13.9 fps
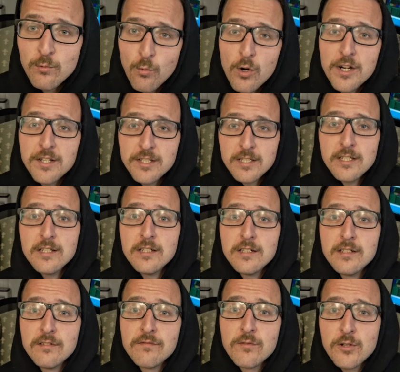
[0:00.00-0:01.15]
1
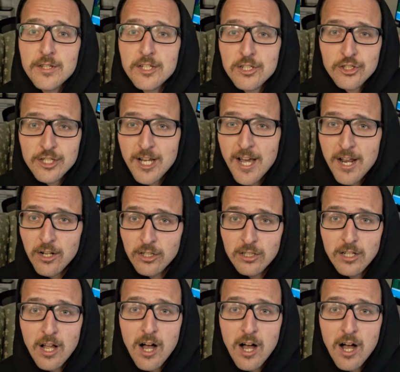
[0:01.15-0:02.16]
year for this channel.